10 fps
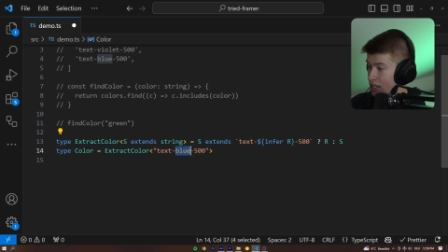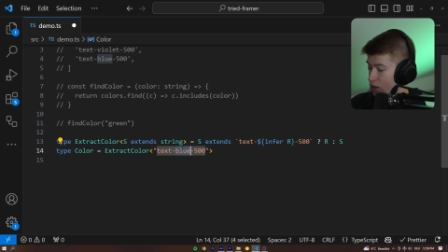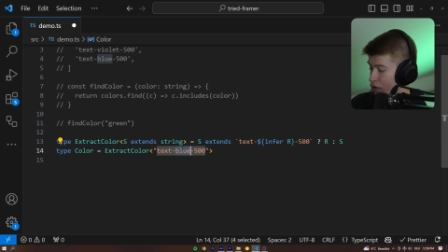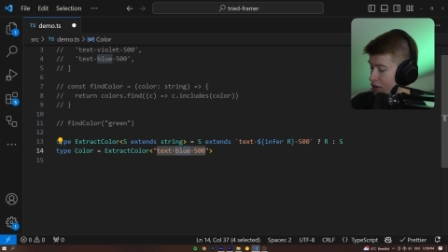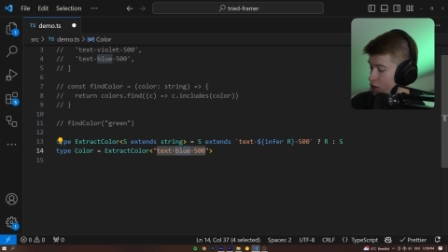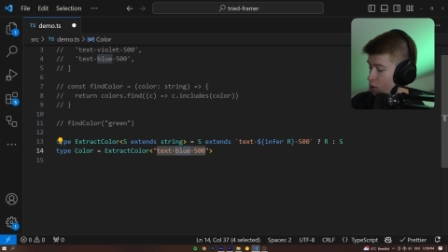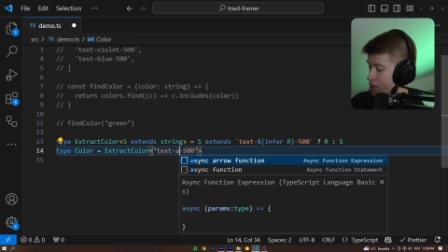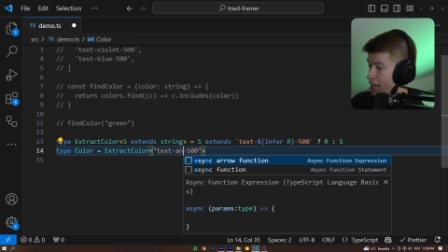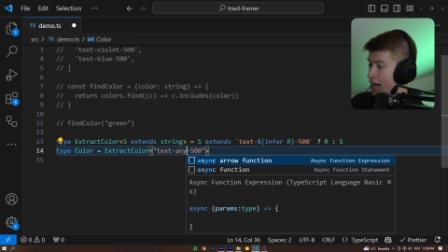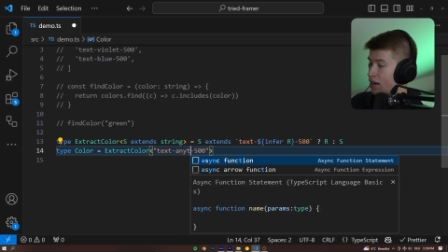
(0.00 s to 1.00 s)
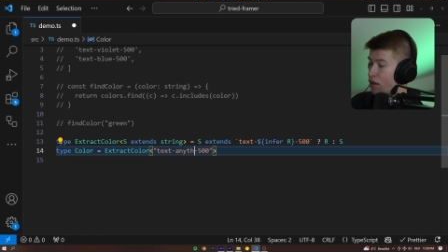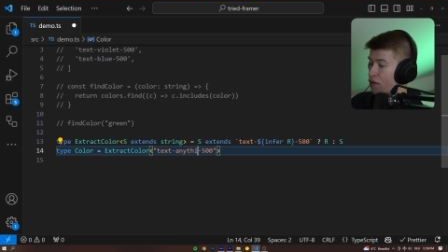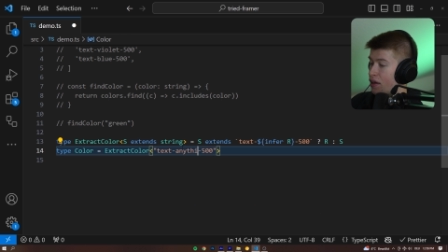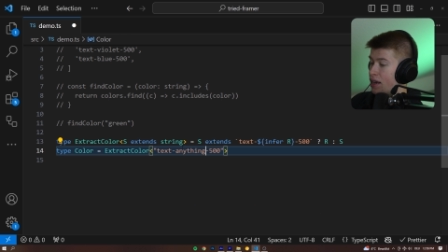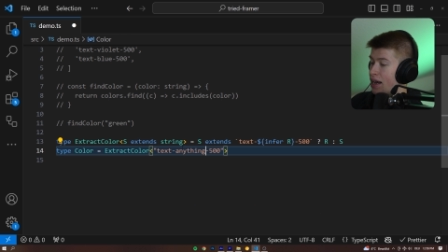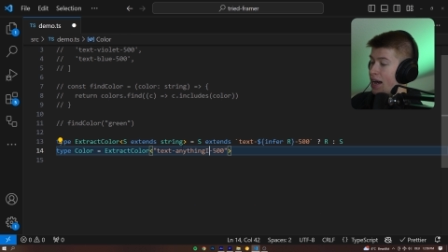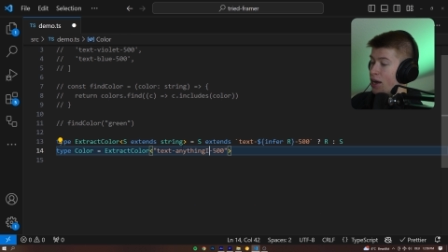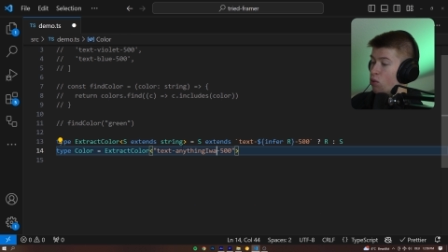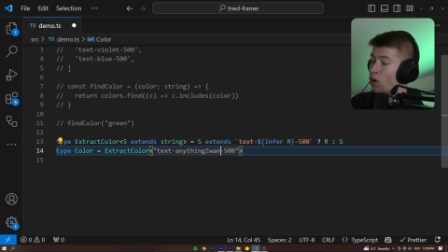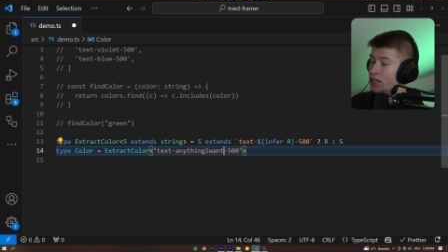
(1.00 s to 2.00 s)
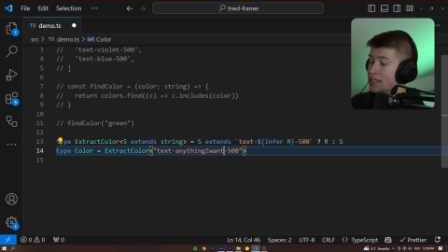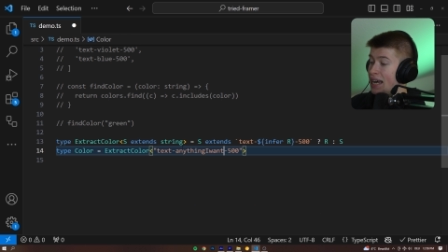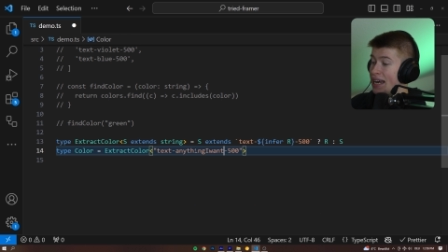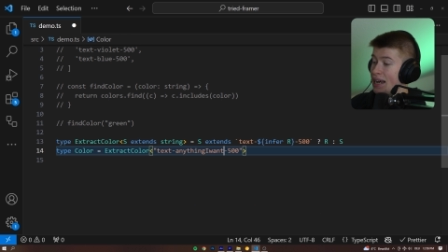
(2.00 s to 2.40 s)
So if this was anything I want,